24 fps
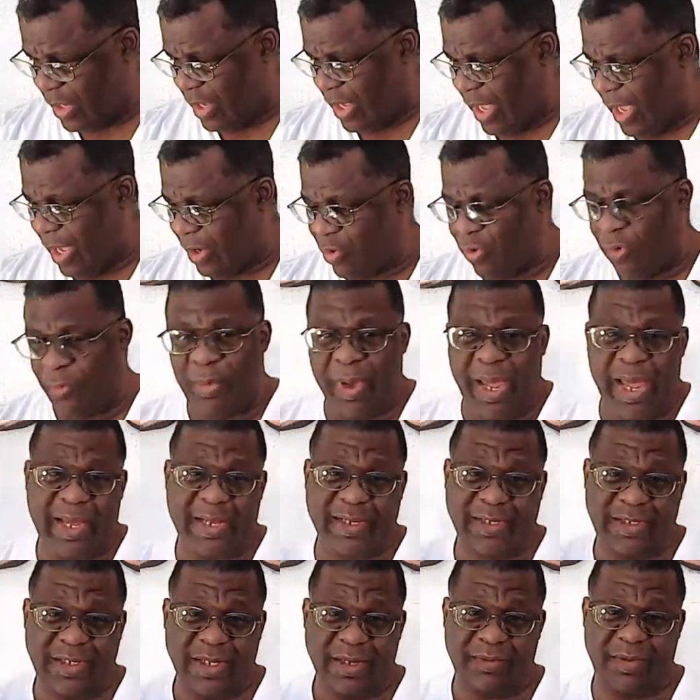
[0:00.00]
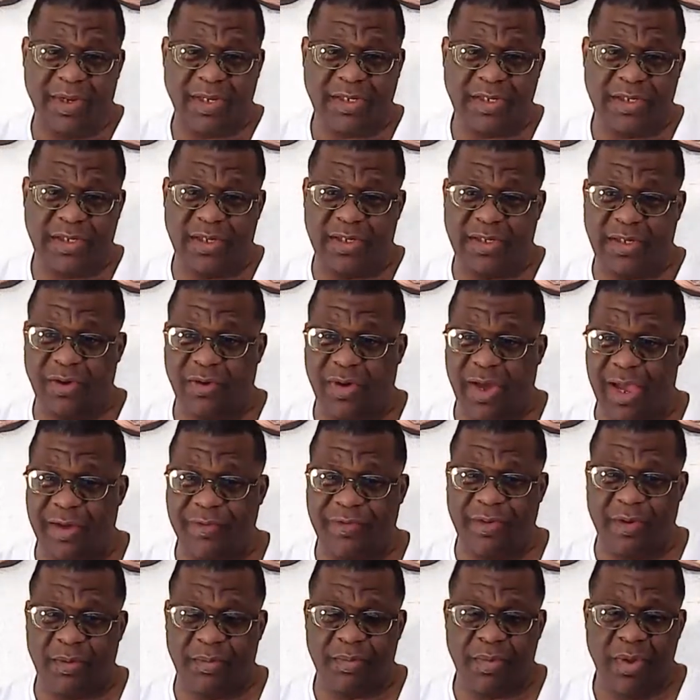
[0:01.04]
I'll go back and see if they still have
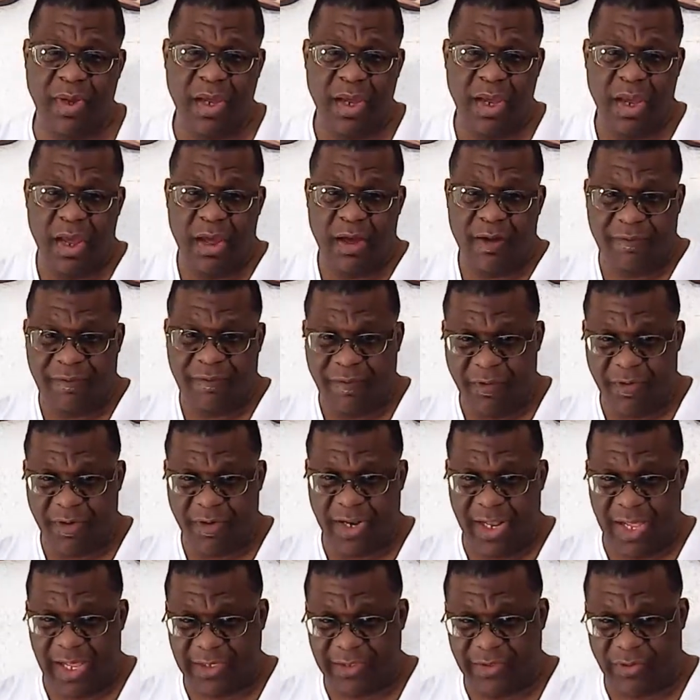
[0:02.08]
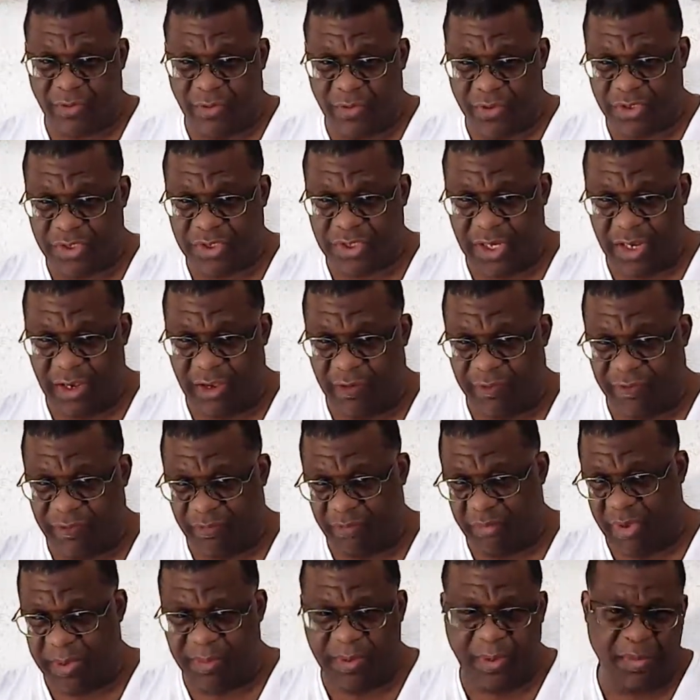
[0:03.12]
some fertilizer on the shelf.
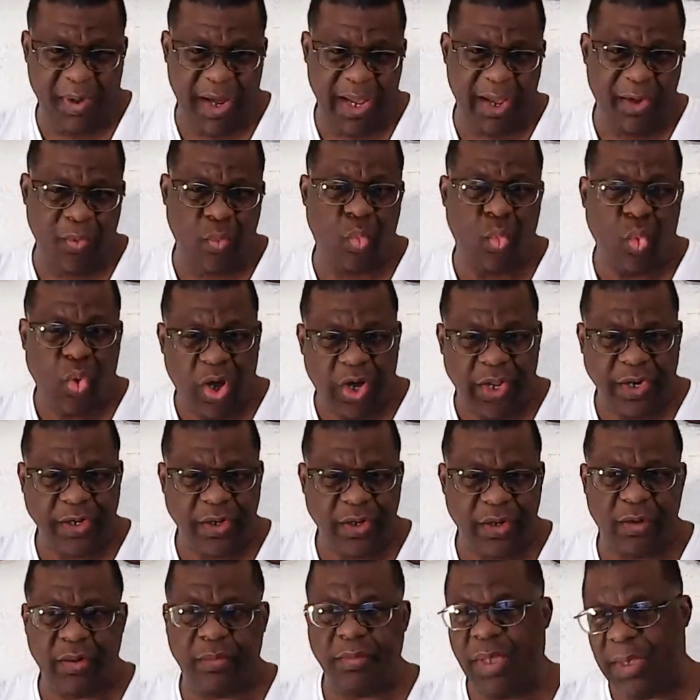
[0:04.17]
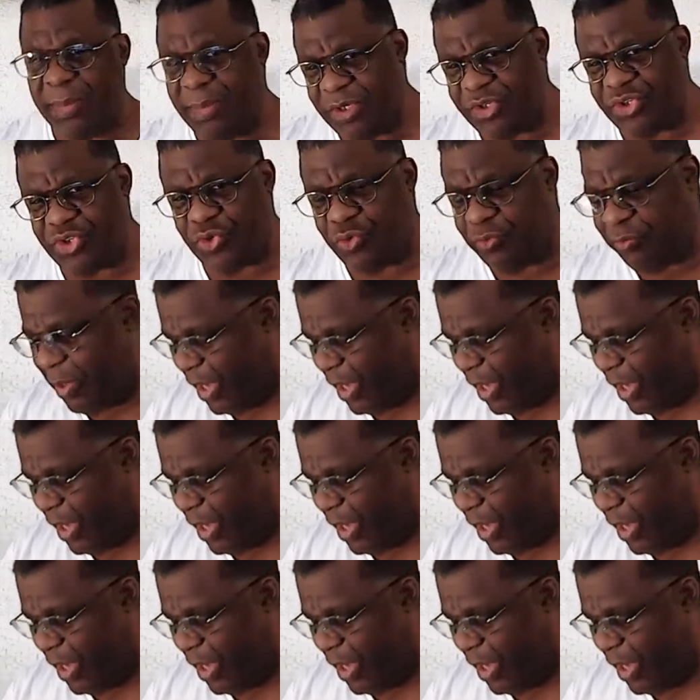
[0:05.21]
Maybe they might have one, maybe two